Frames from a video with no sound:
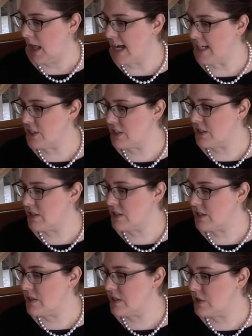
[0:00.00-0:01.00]
And
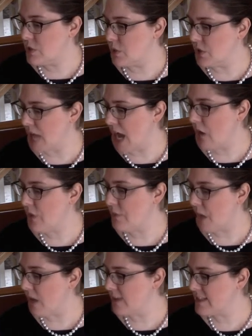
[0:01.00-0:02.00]
to allow the
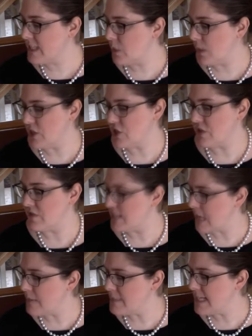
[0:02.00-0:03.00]
policy question of
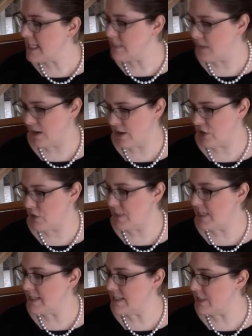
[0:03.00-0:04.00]
same-sex marriage to be
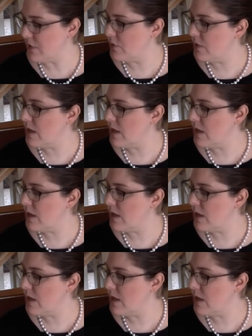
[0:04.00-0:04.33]
considered